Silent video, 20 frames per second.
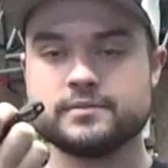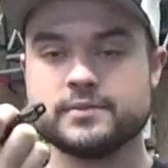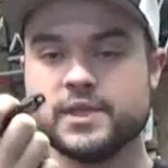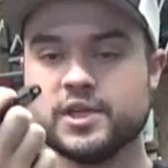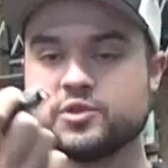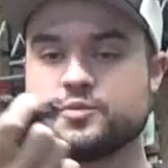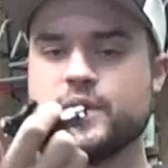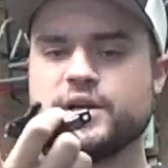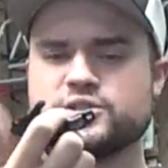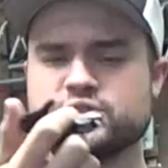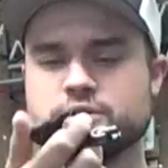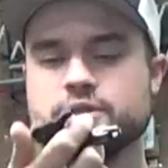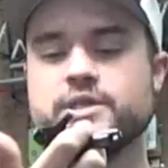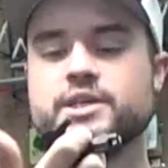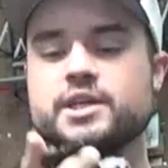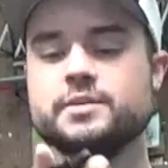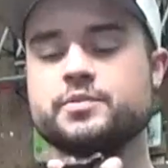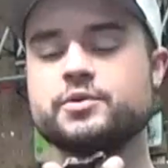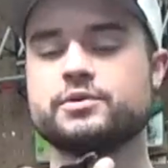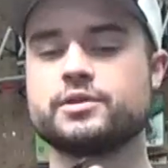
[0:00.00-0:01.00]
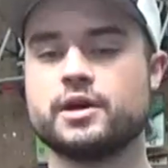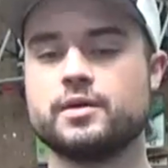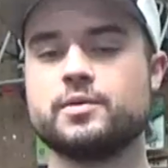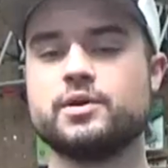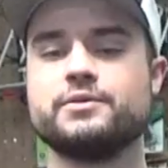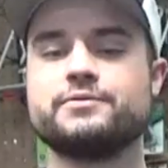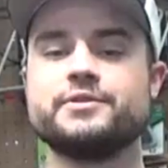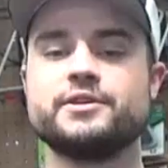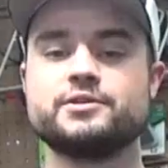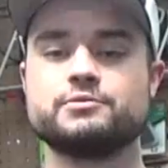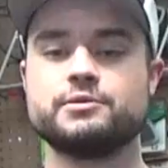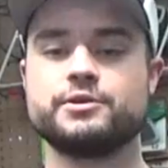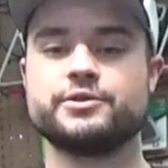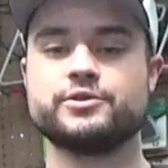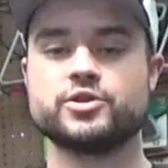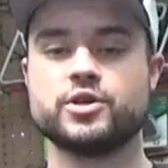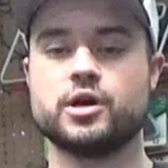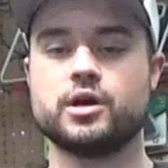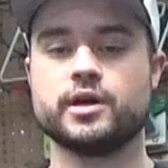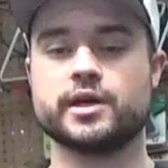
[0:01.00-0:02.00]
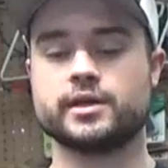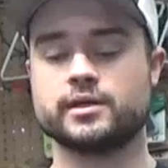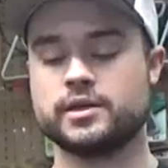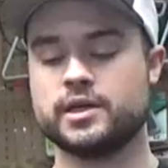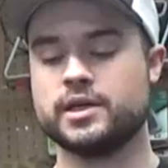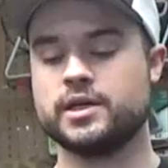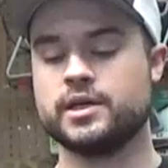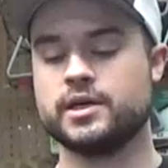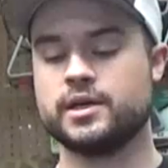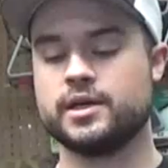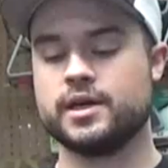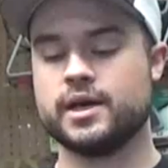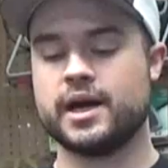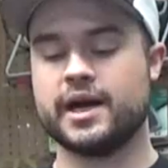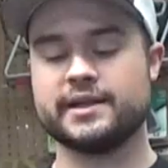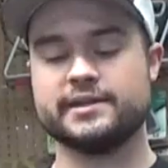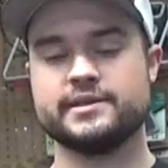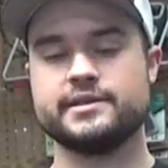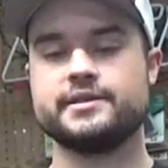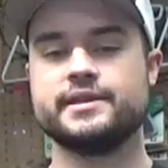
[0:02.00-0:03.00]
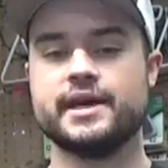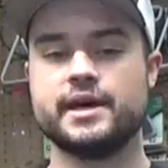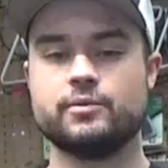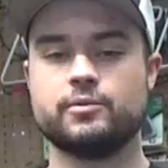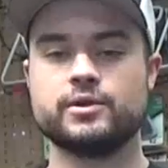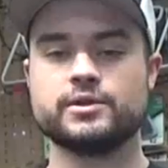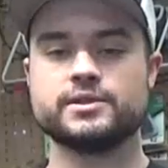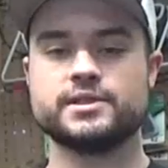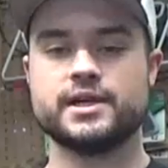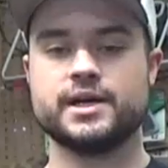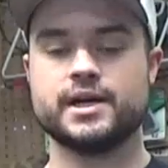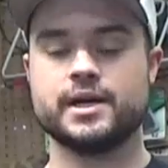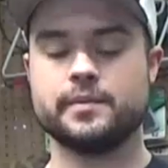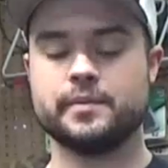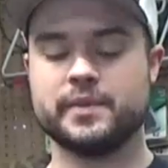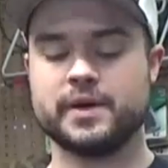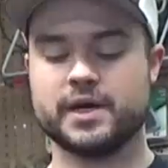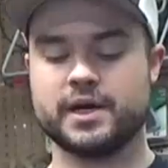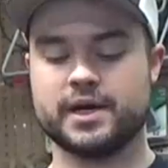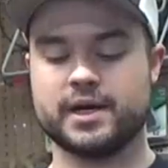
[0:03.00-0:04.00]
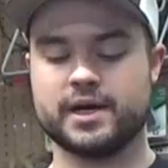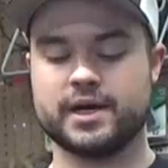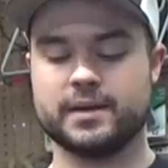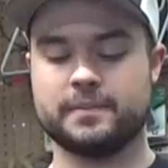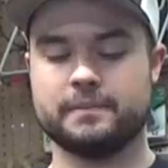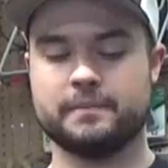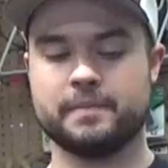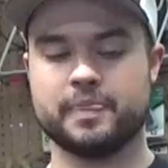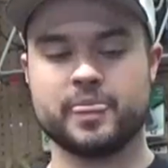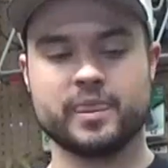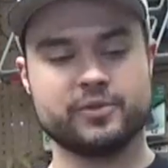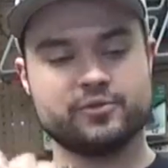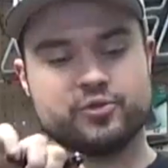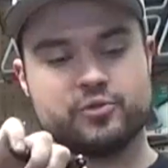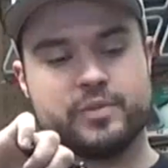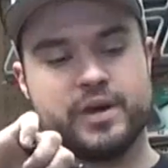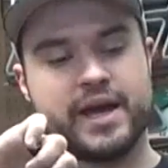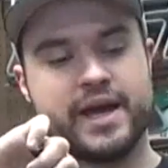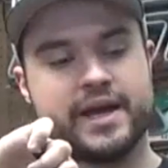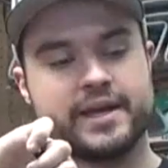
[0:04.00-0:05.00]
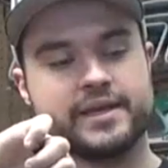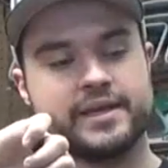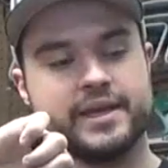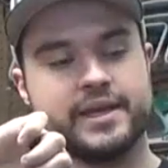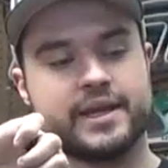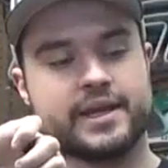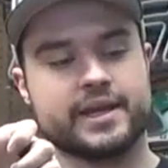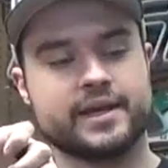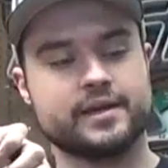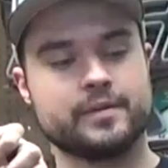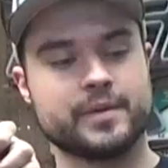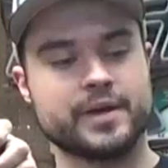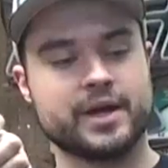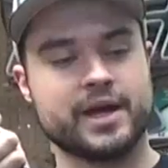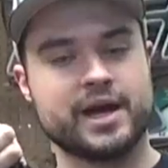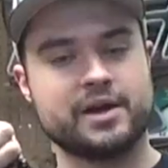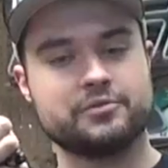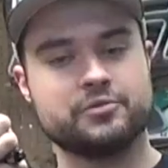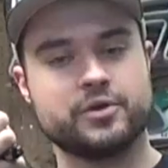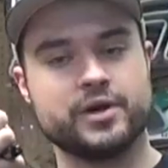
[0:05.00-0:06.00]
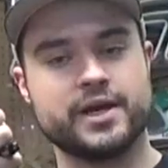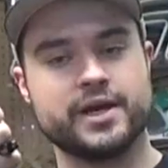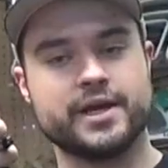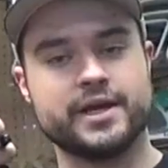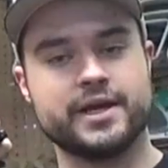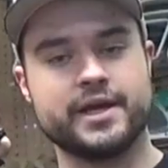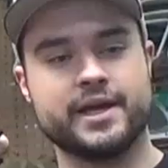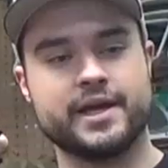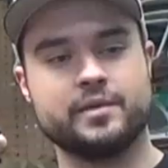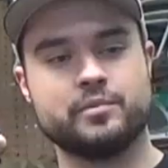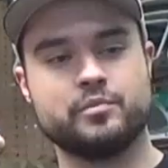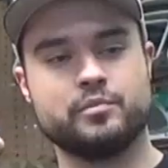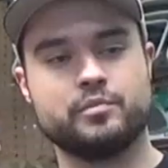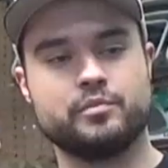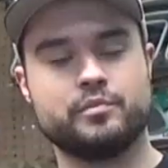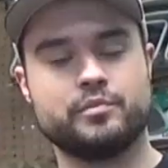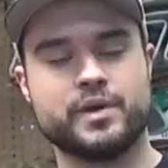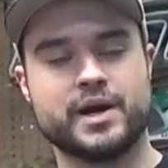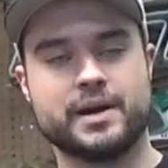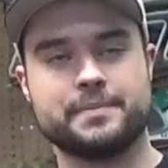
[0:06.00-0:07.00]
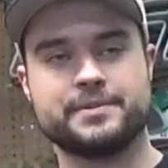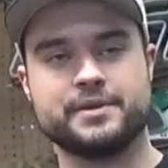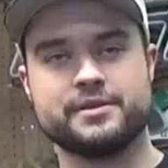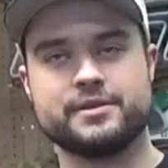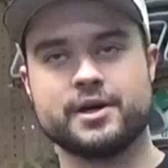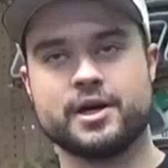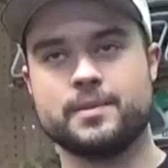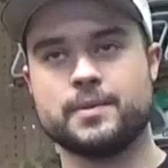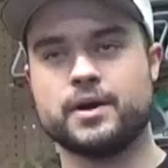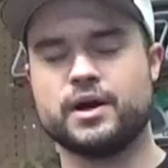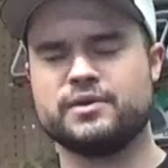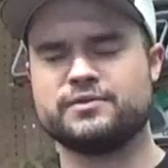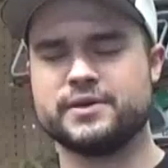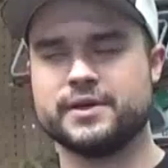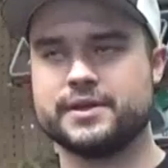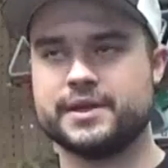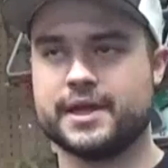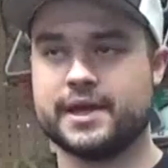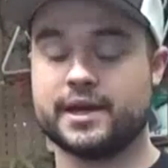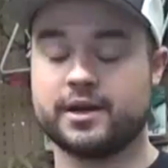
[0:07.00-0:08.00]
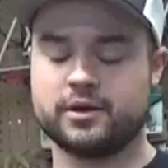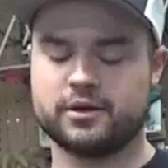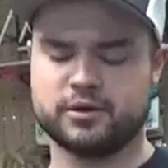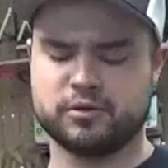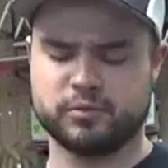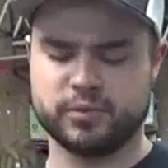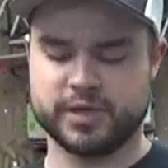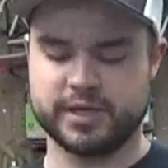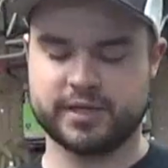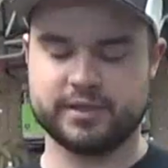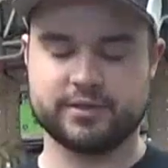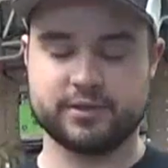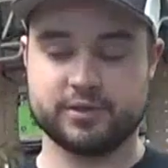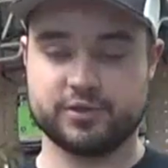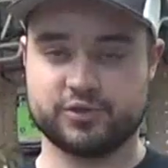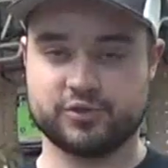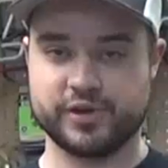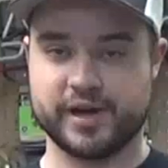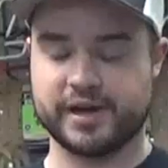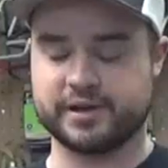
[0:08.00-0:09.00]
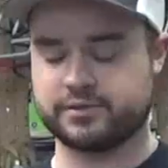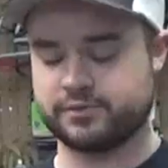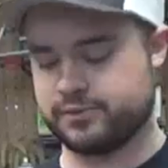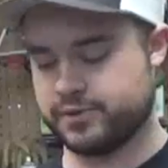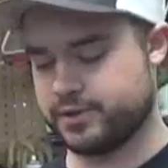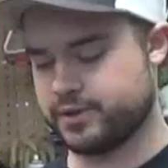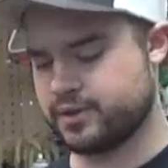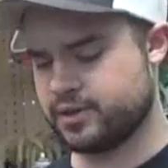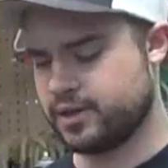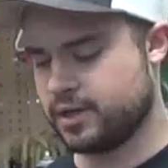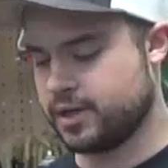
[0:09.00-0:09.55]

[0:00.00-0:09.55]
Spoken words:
Especially keep your thumb off this when you're drawing. I did that one time, drew back, and I got about halfway and popped the thumb off, and that arrow went into the stratosphere.